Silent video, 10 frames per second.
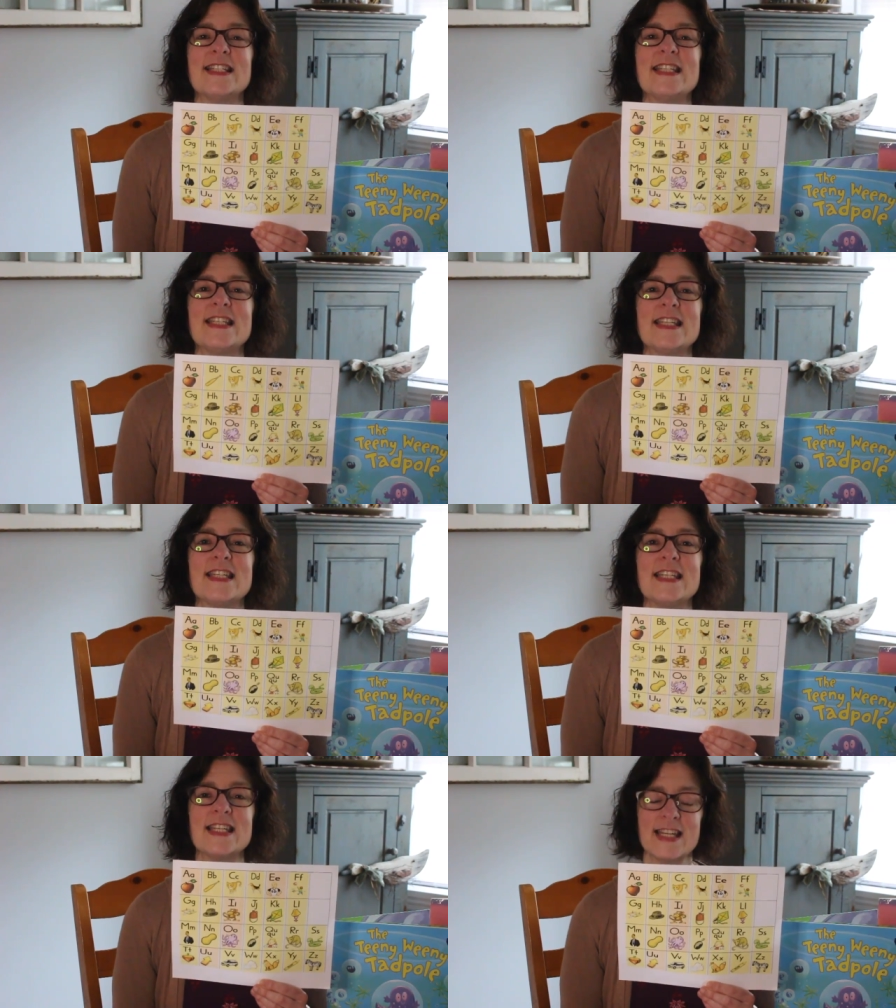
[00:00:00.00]

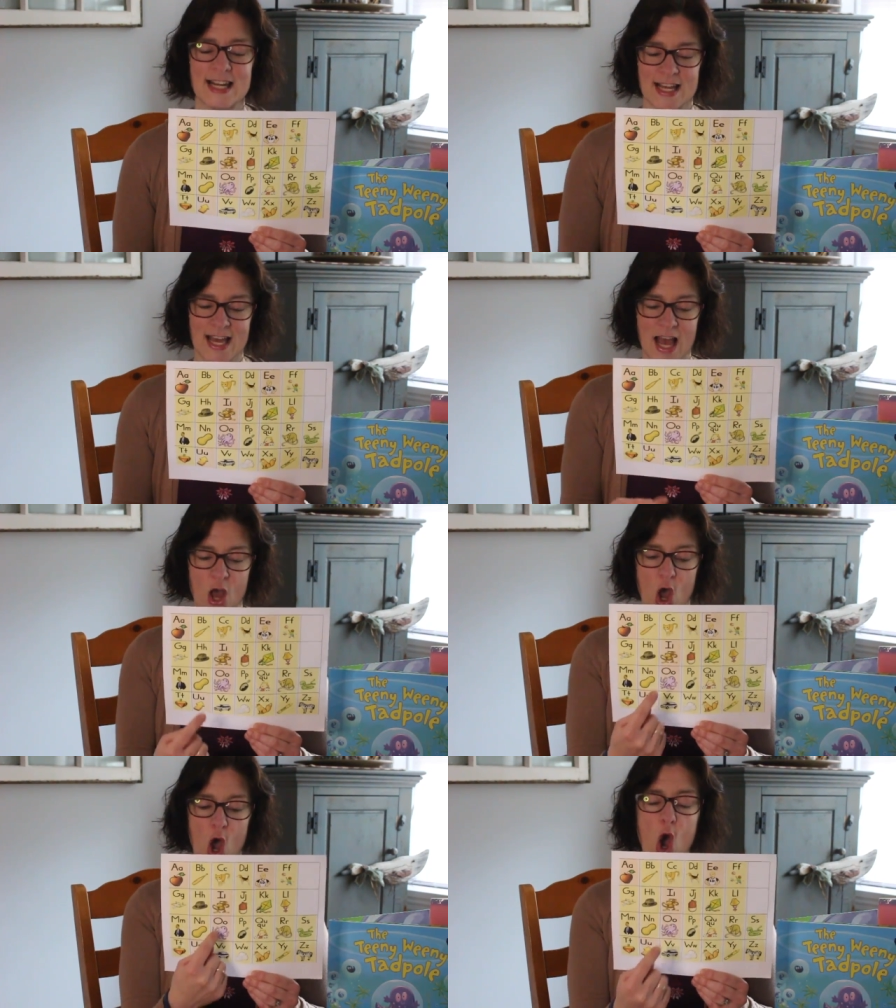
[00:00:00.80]
n.
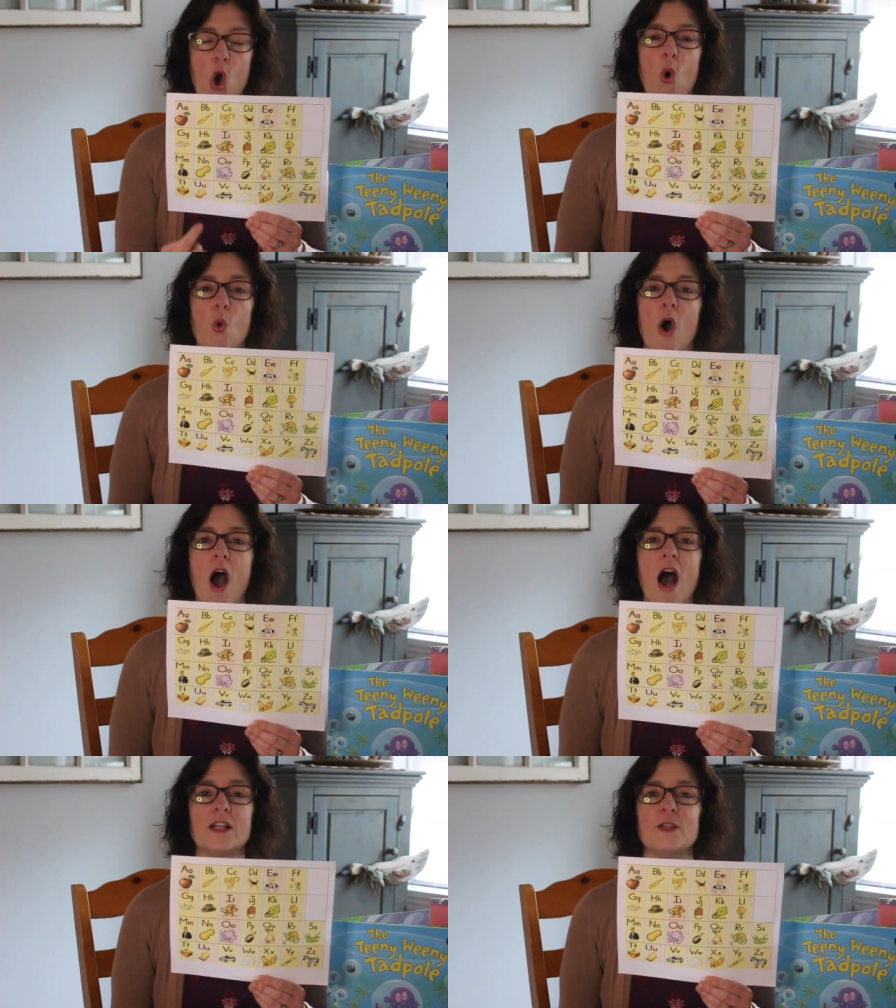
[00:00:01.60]
O,
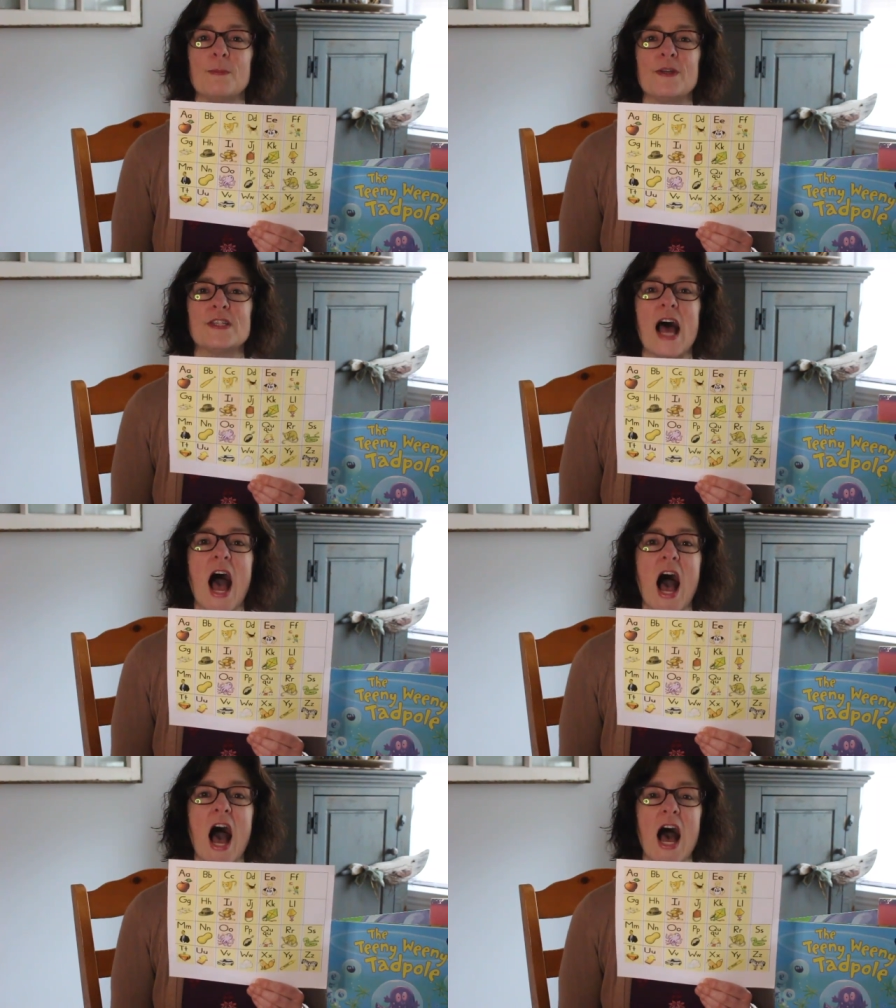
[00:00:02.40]
octopus,
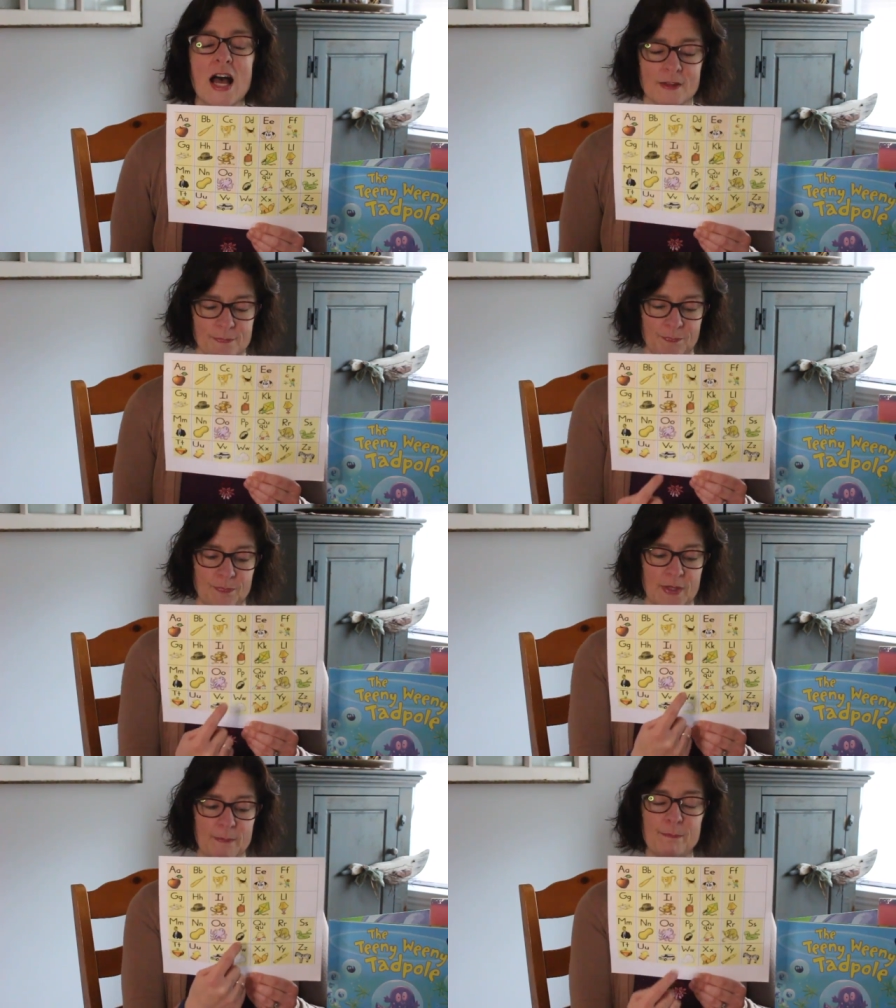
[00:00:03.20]
ah.
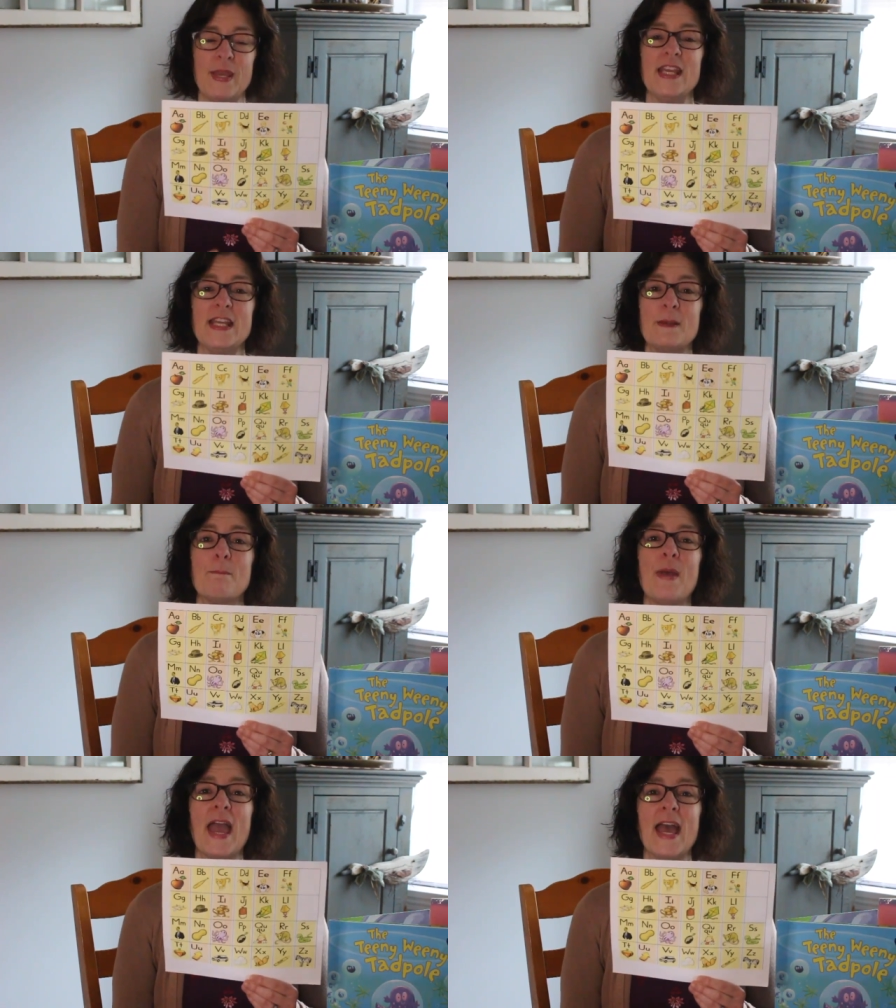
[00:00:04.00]
P,
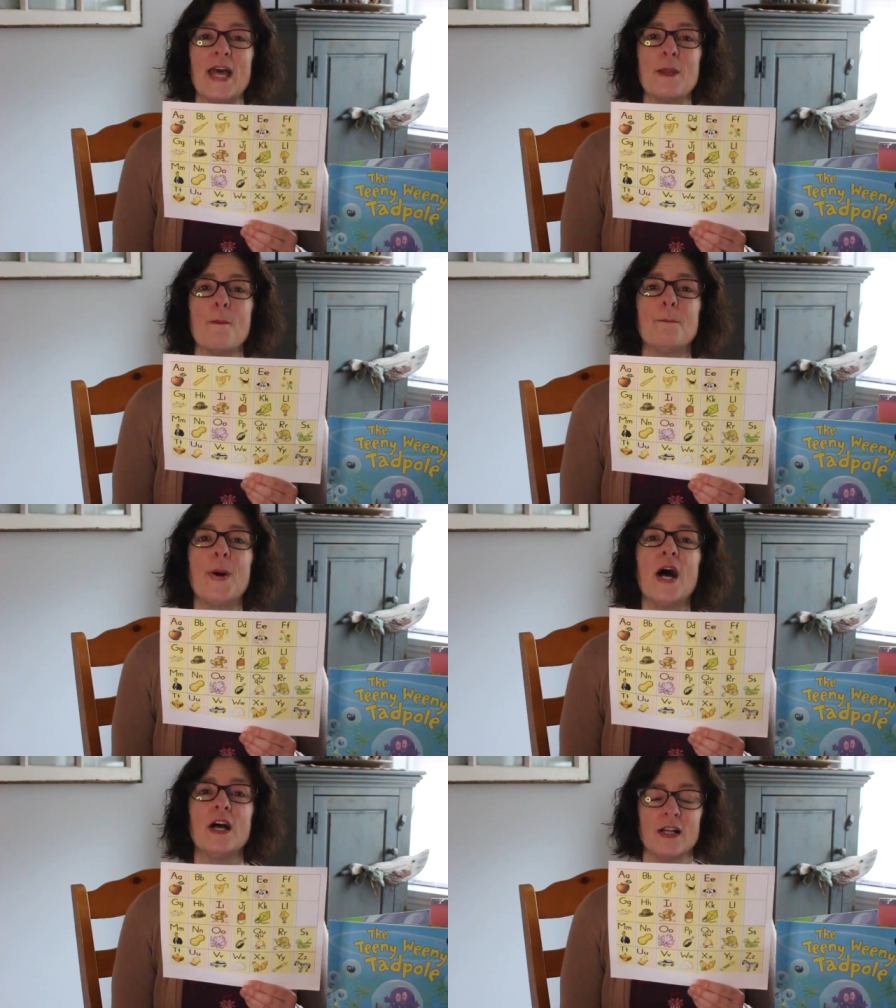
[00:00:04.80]
pan,
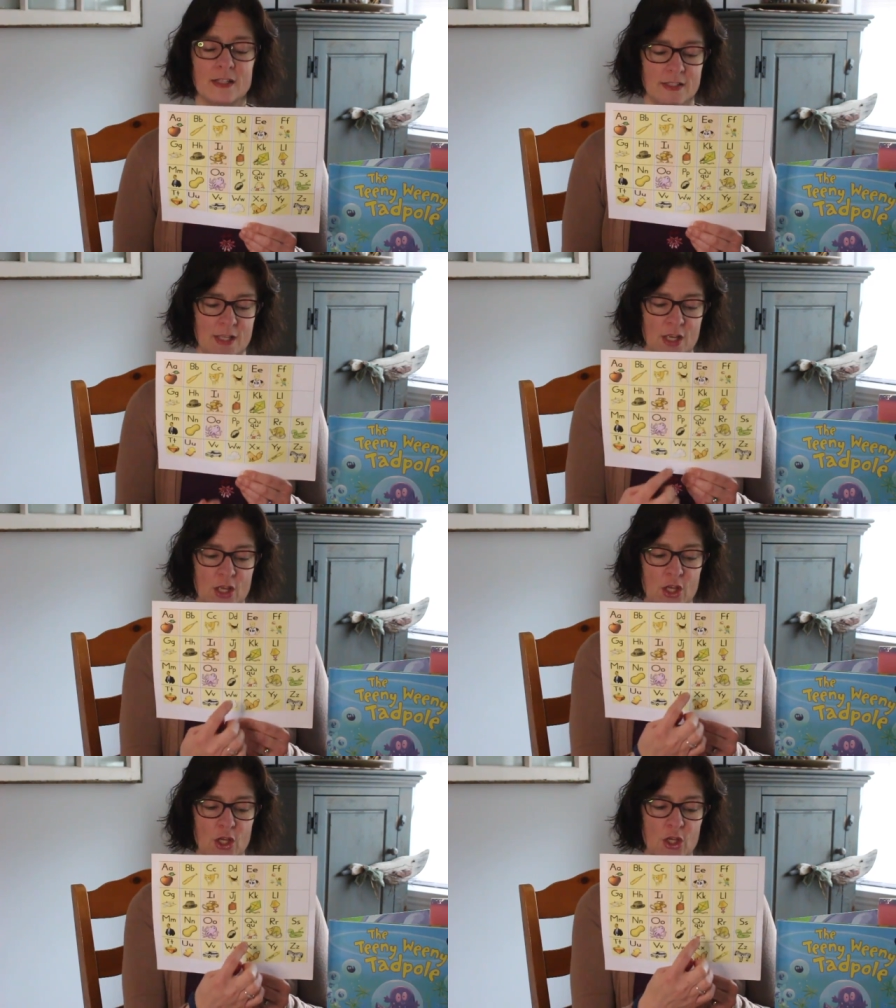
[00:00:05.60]
p.
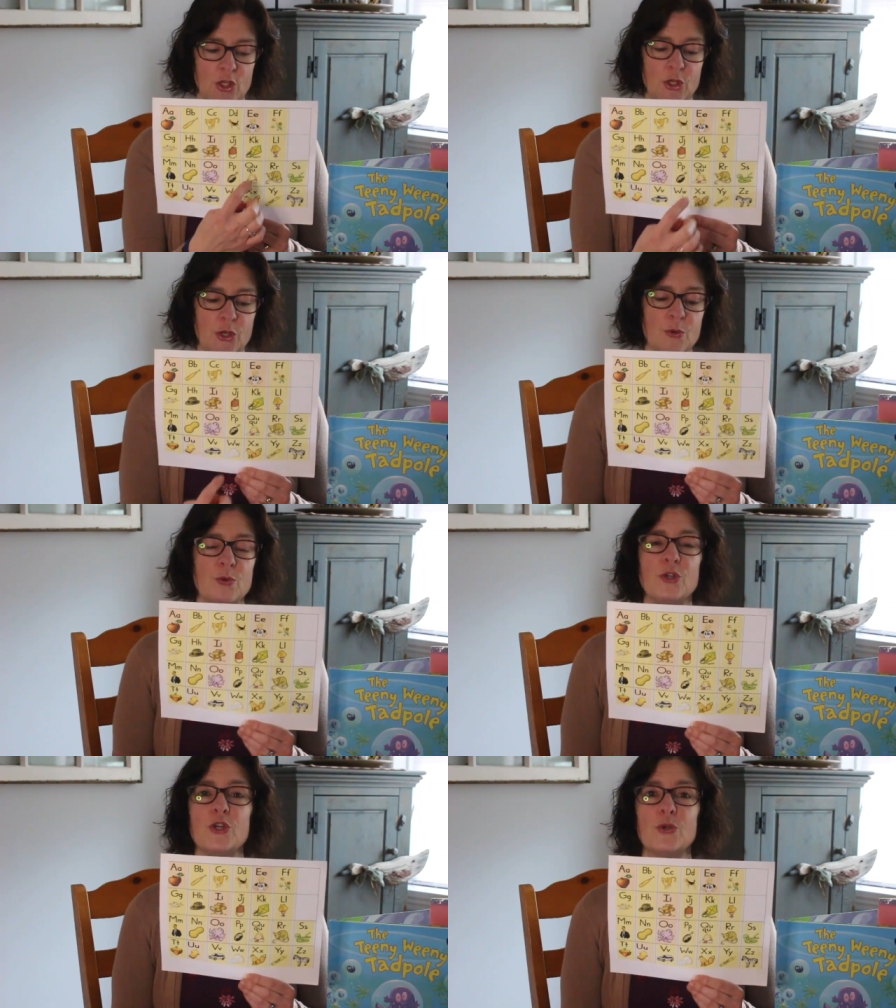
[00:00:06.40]

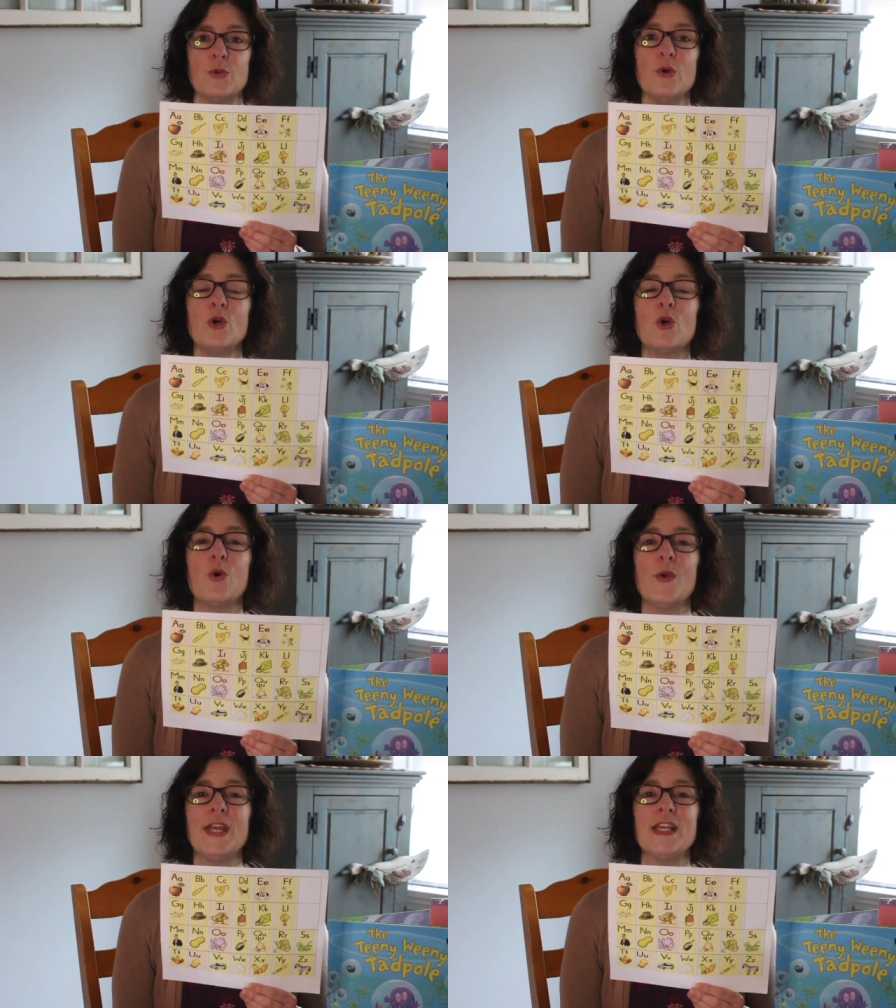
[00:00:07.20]
Q, u,
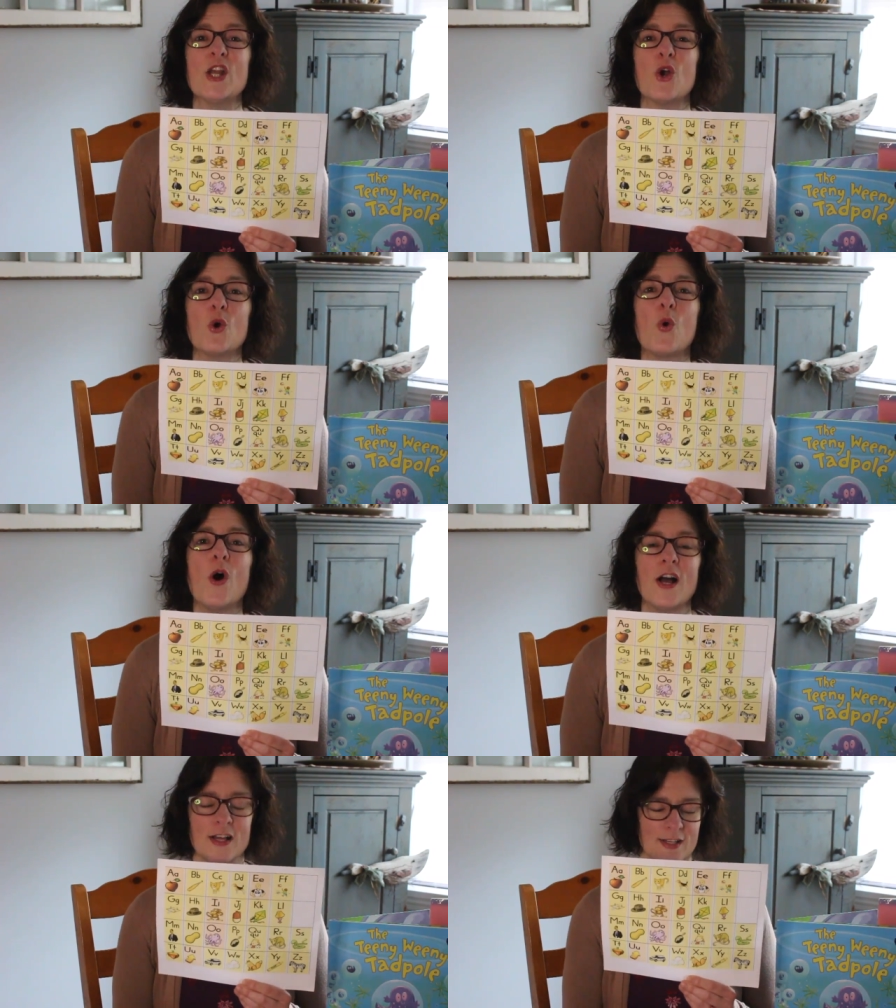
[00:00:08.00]
queen, qu.